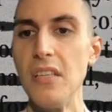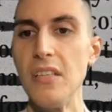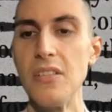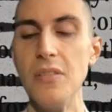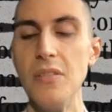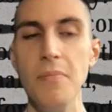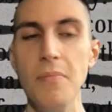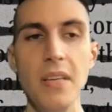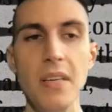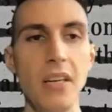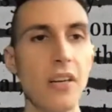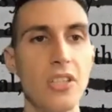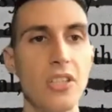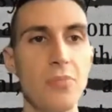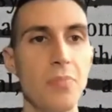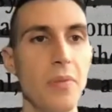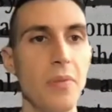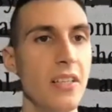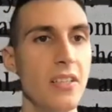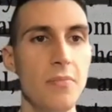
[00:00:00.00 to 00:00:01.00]
to me or
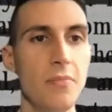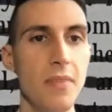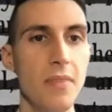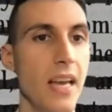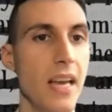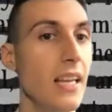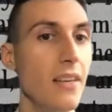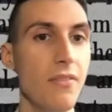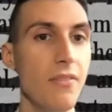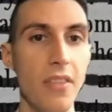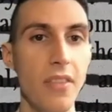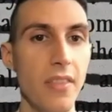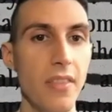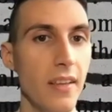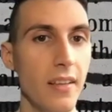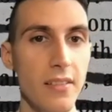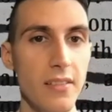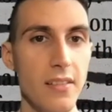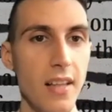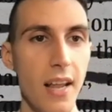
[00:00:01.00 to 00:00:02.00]
explained to me any of the
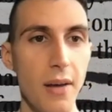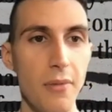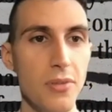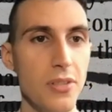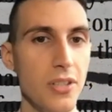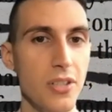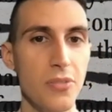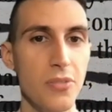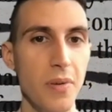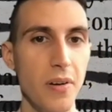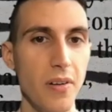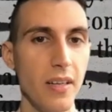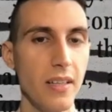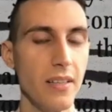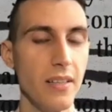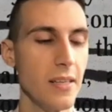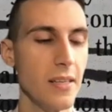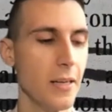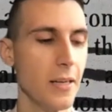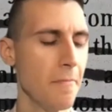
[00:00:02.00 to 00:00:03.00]
things that I was
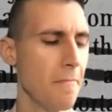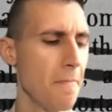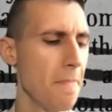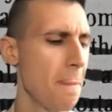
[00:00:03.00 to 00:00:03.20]
experiencing.